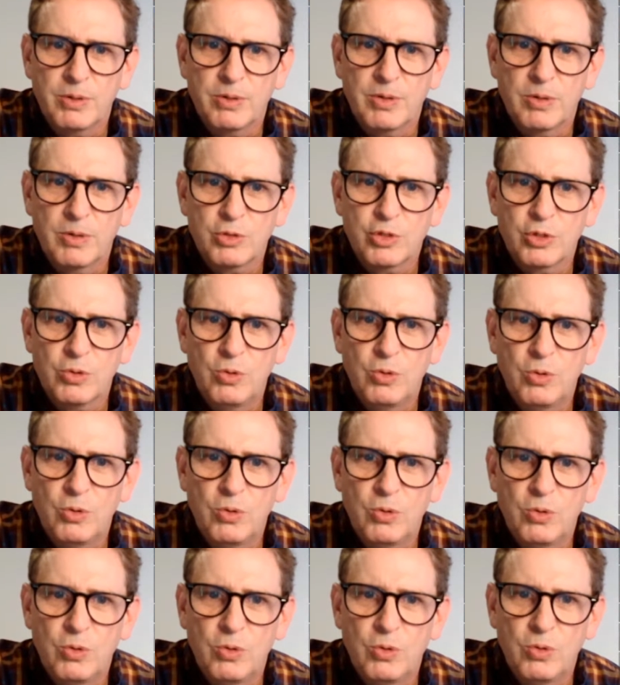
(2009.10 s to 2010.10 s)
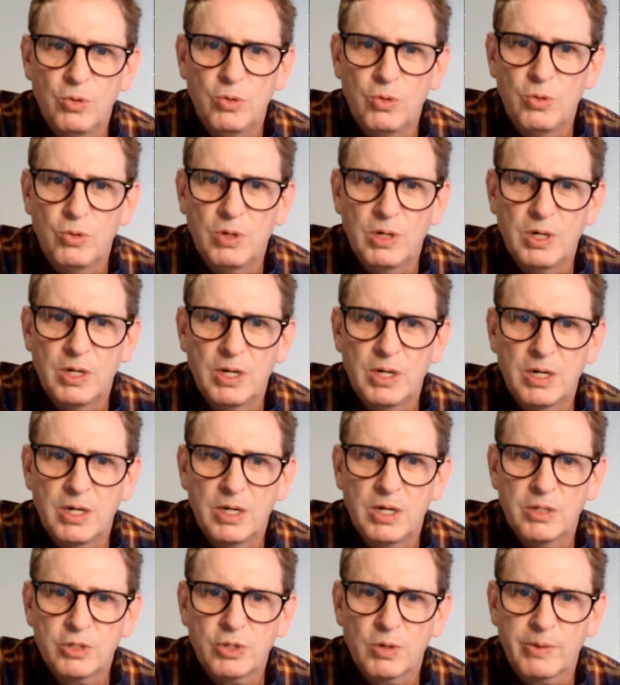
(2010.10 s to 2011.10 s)
Show
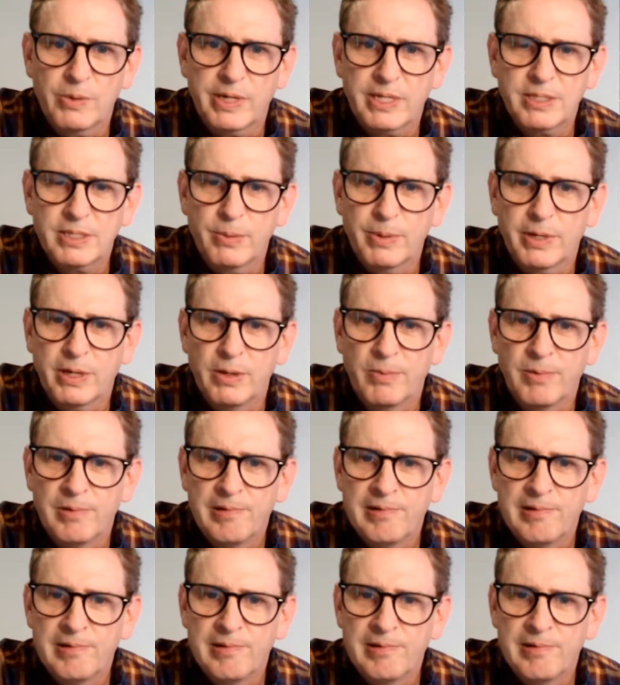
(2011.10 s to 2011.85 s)
lyrics. There we go.